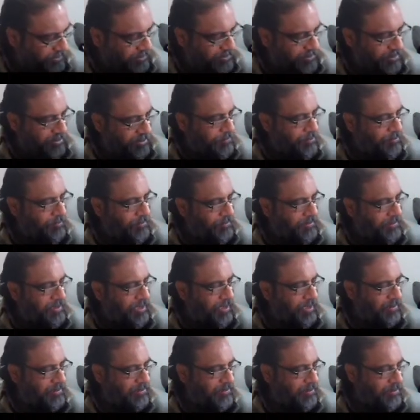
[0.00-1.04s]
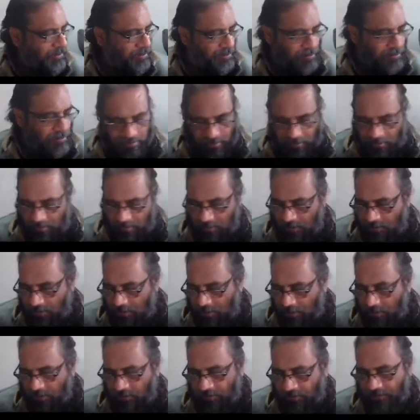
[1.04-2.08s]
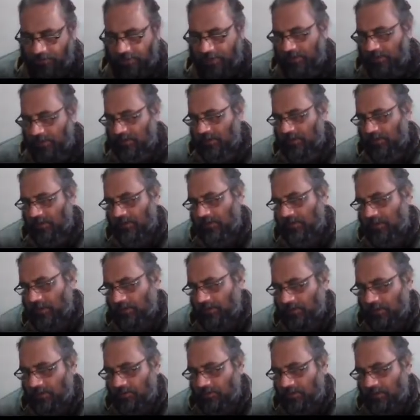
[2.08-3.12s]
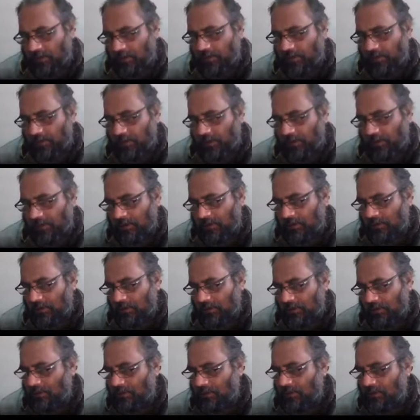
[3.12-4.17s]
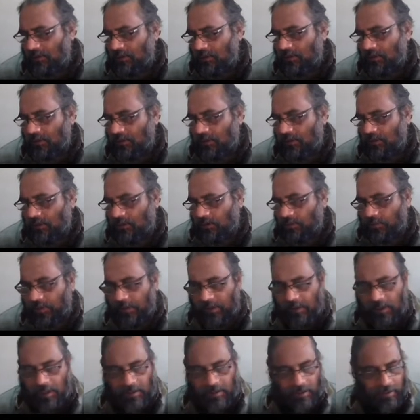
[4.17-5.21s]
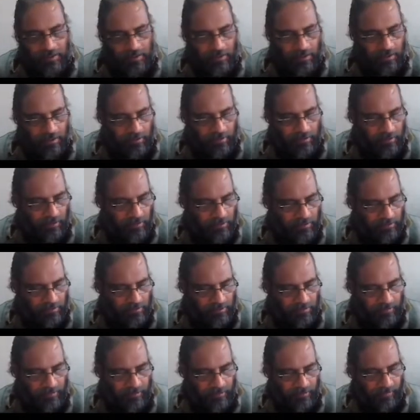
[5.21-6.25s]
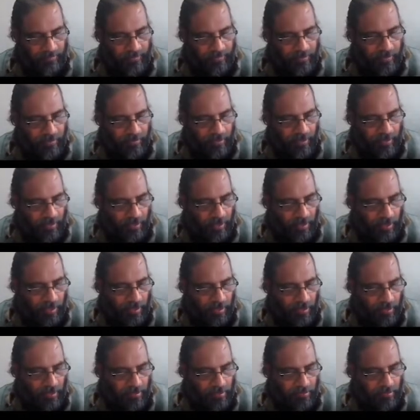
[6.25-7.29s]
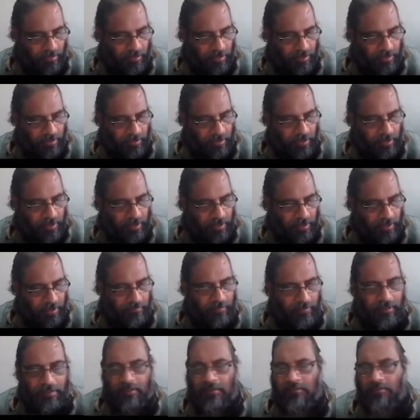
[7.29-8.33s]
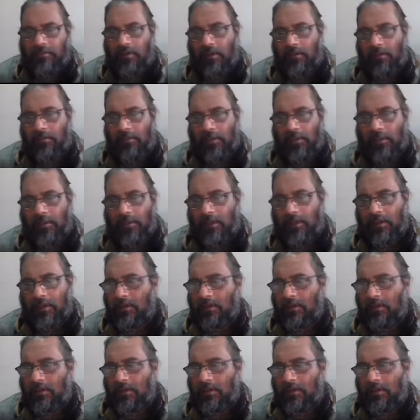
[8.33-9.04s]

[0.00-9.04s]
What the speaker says: In previous lectures, we discussed about the introduction of big data analytics, and that lecture was informative.